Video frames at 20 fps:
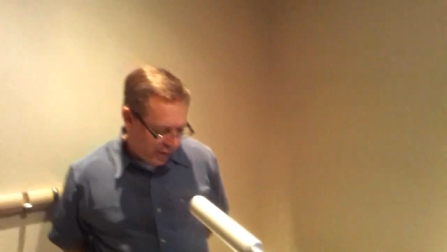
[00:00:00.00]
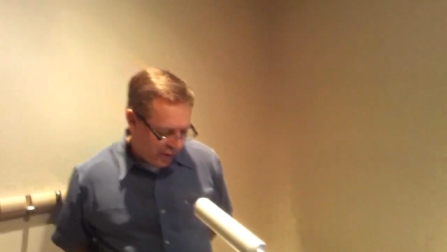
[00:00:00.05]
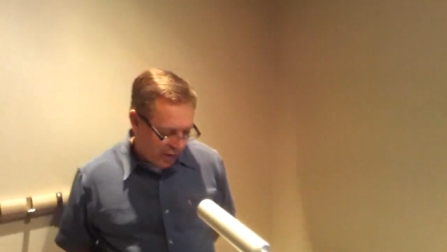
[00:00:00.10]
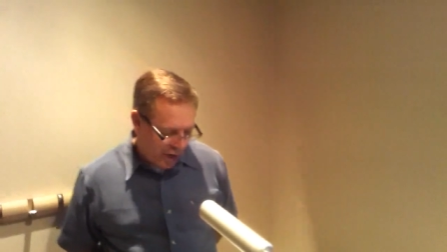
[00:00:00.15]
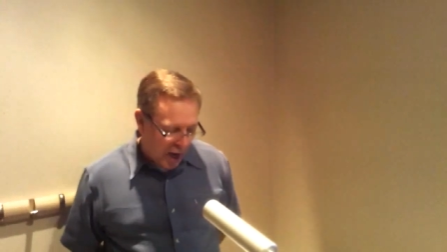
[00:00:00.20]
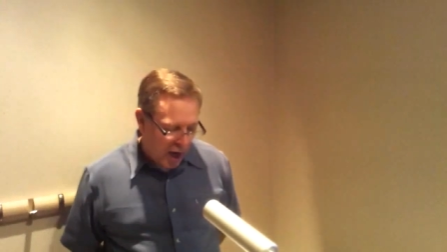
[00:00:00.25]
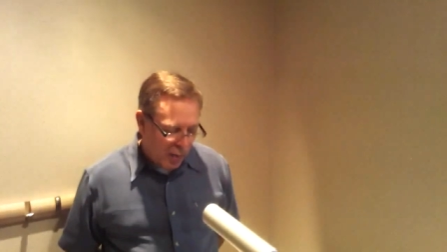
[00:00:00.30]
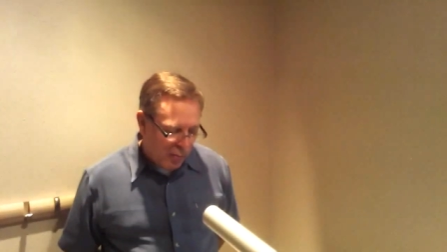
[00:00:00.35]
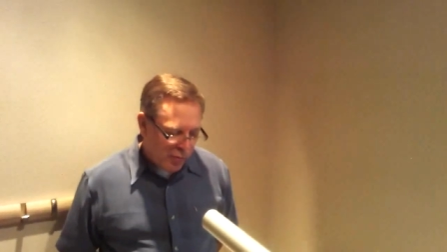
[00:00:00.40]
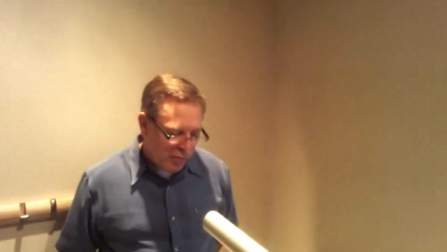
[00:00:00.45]
an
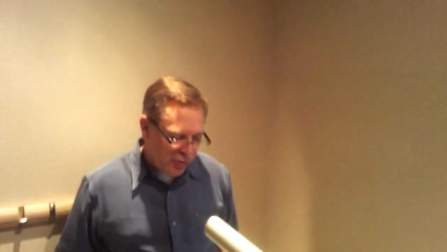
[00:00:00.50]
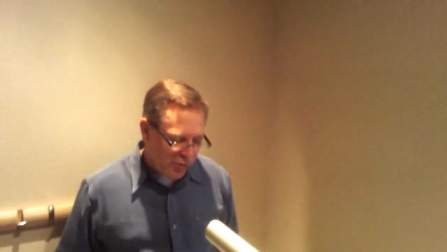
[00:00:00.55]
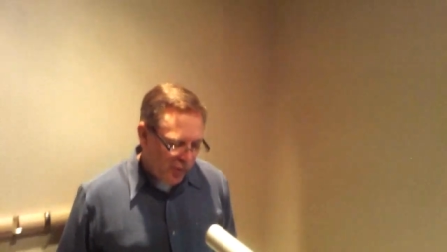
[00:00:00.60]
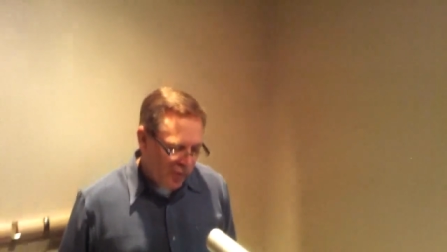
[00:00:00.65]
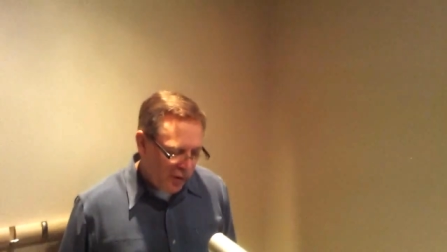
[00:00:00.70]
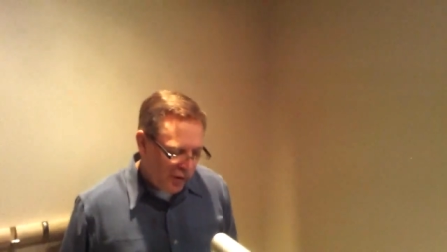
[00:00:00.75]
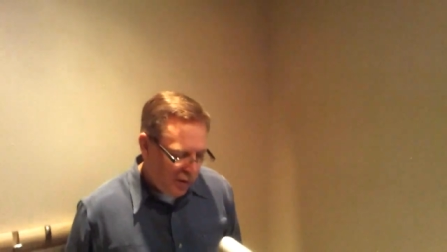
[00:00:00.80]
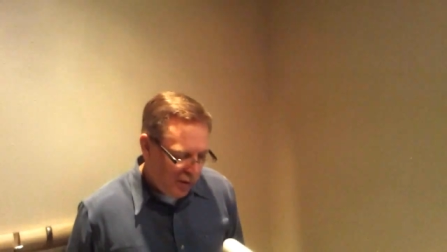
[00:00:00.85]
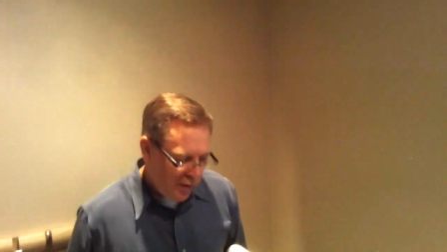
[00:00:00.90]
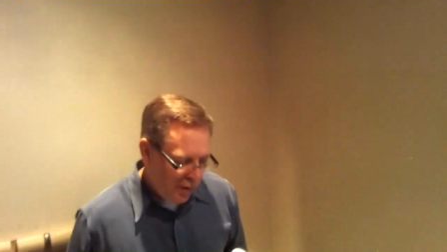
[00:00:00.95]

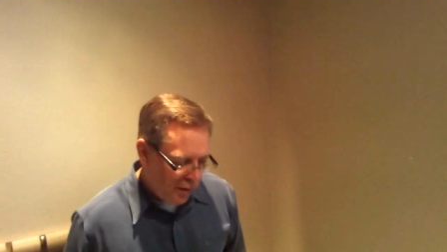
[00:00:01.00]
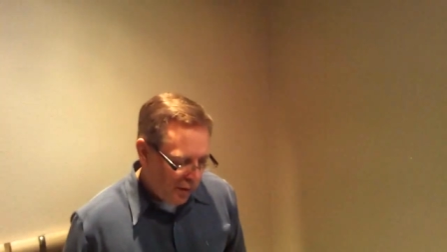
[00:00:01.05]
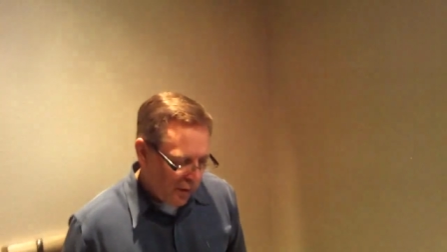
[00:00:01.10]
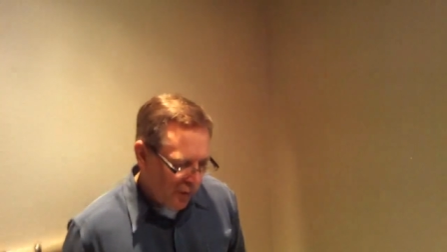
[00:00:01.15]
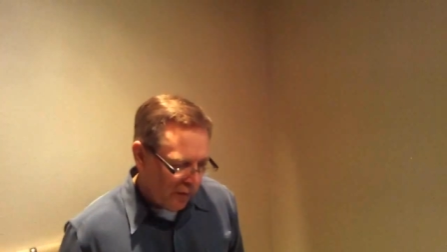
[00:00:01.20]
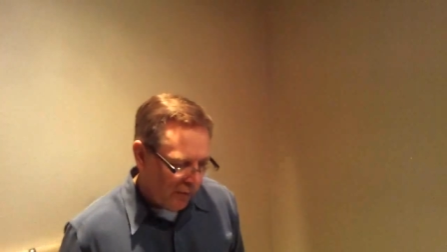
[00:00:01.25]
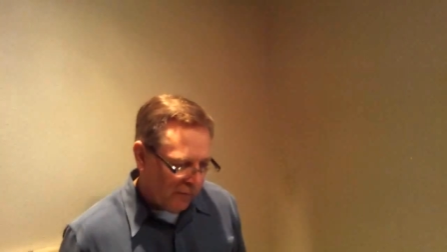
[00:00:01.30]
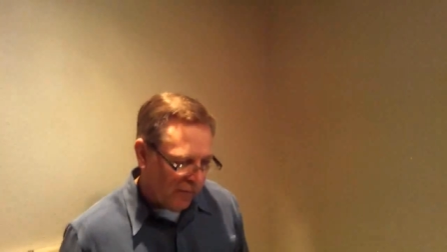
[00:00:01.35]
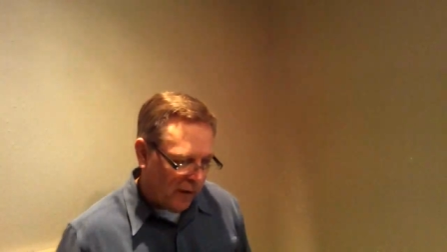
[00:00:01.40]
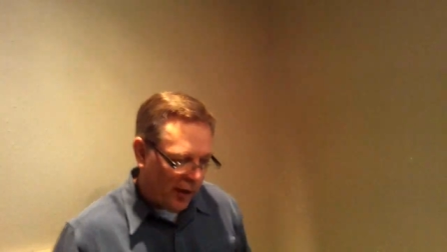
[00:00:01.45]
option
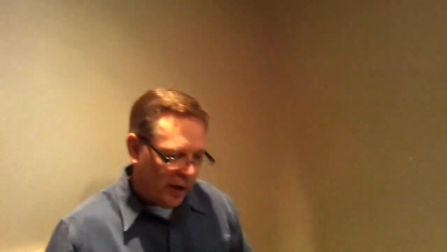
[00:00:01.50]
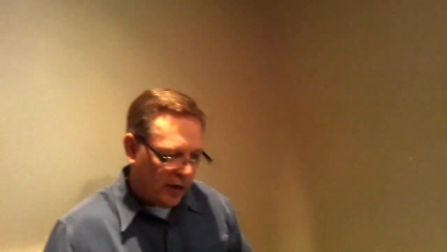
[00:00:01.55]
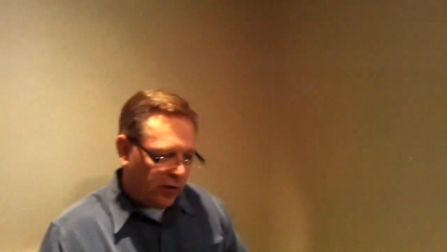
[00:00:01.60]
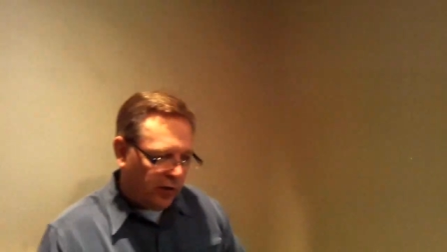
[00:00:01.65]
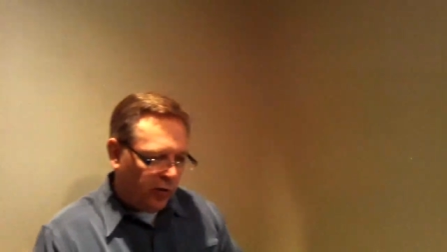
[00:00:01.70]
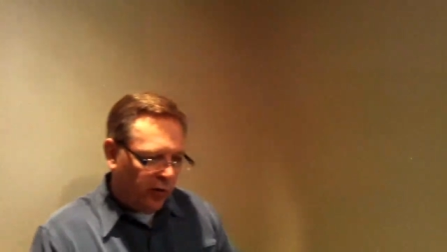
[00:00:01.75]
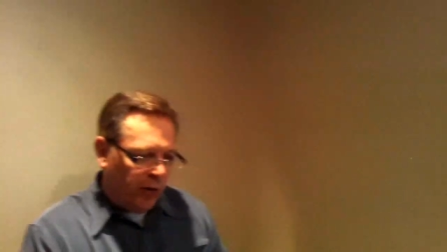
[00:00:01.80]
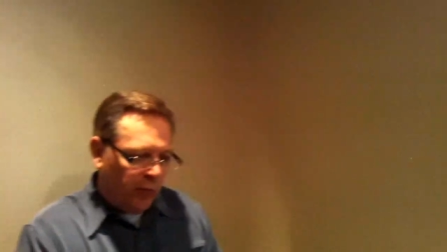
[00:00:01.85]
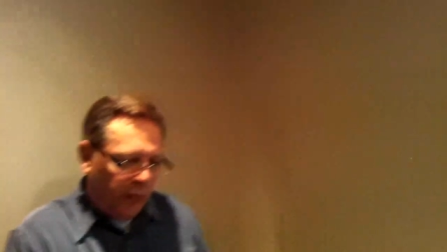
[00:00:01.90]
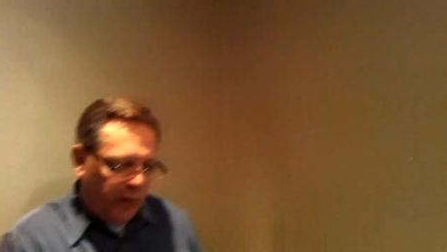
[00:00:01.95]
to fine
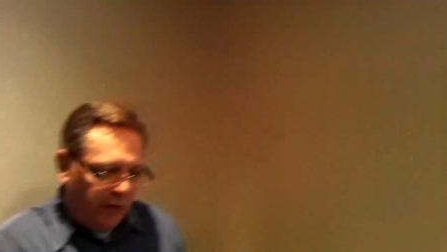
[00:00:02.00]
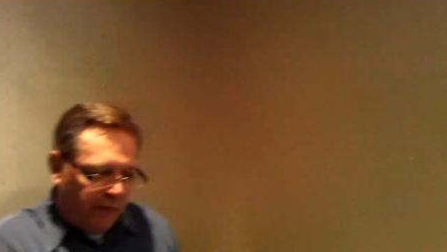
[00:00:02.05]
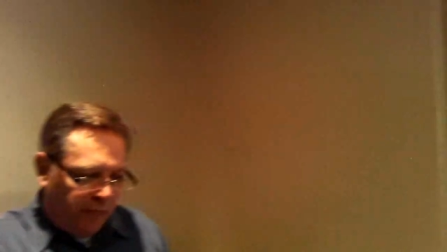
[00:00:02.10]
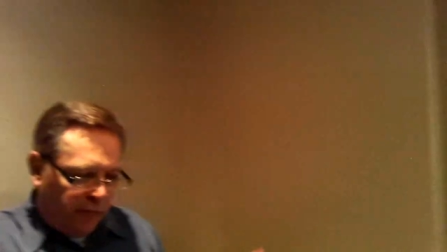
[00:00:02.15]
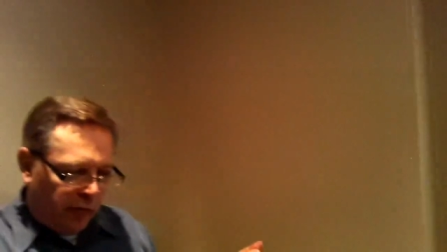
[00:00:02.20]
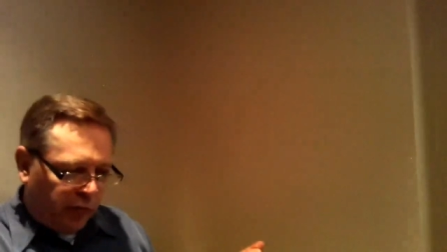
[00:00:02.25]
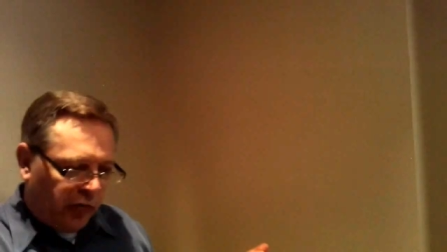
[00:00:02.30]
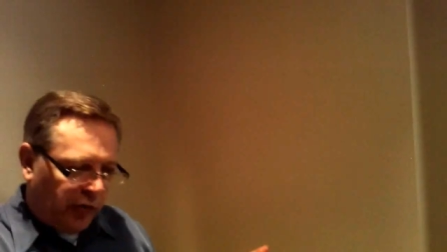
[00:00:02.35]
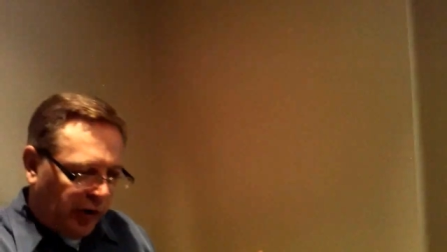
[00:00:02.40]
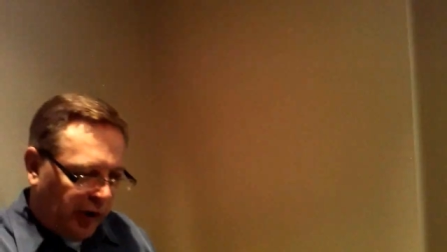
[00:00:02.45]
tune it when you
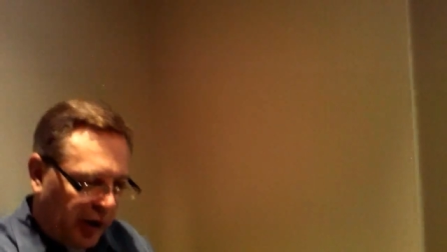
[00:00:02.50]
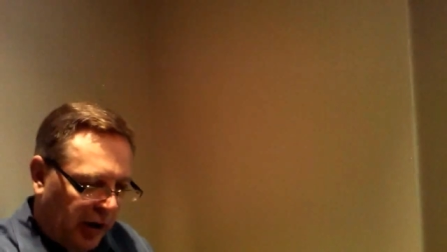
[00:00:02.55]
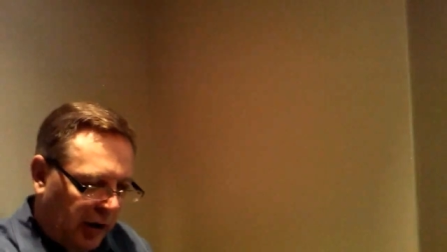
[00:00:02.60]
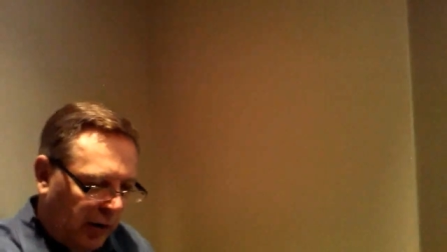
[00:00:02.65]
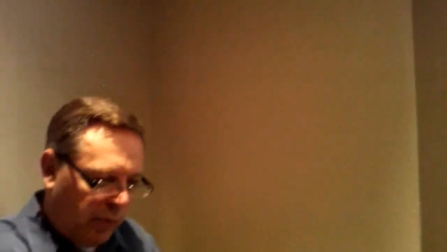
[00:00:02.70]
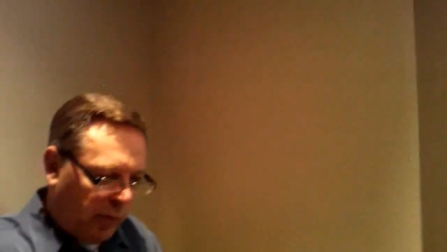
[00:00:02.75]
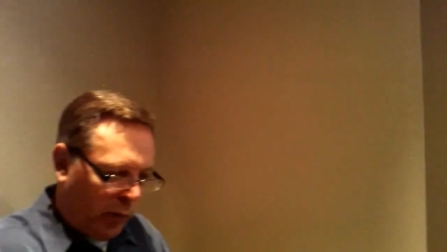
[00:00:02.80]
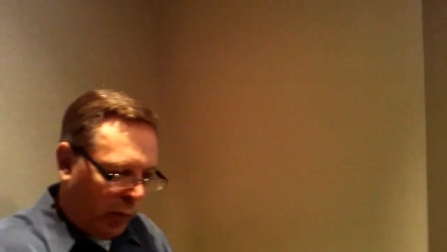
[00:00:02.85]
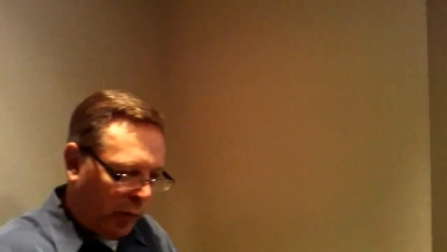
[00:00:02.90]
first get it,